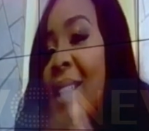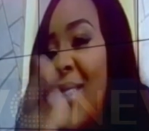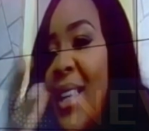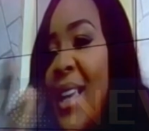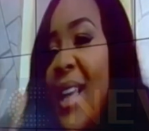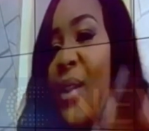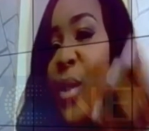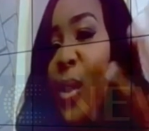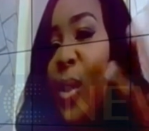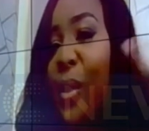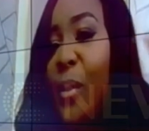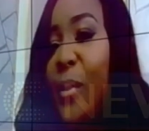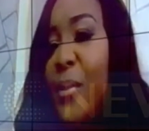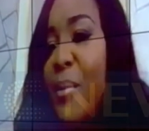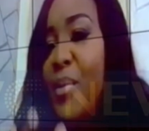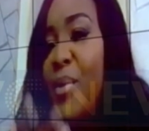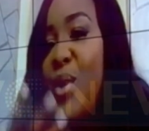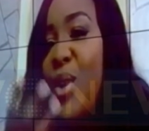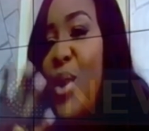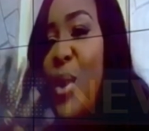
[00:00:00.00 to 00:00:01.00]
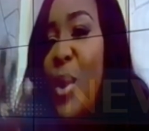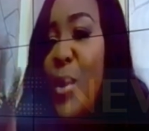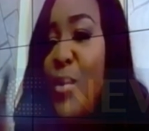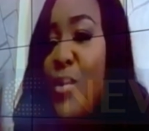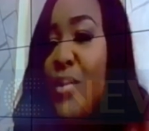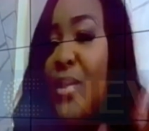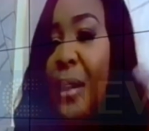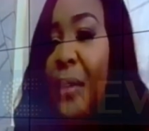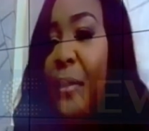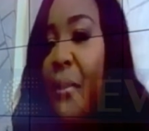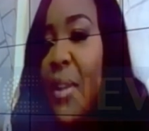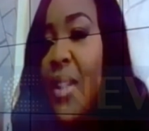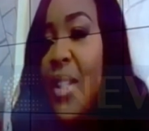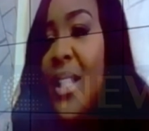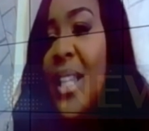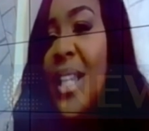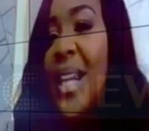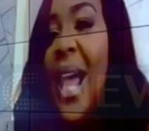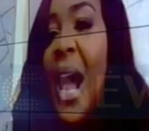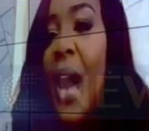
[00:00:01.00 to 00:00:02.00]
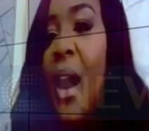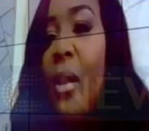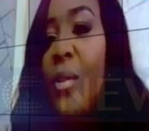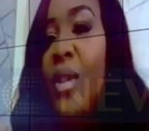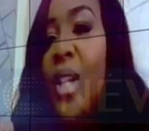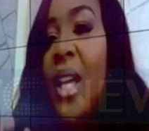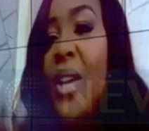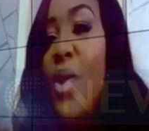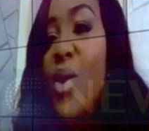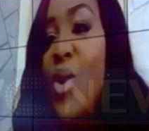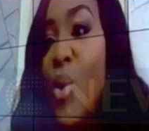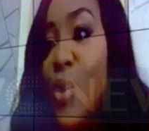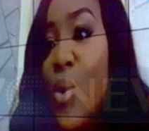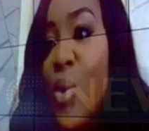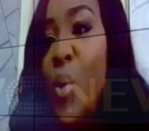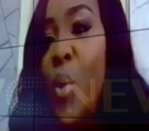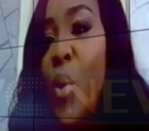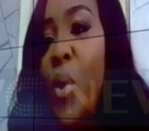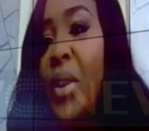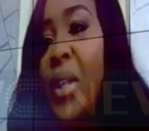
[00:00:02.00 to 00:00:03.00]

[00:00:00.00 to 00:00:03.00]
a lot of difference in how they use what they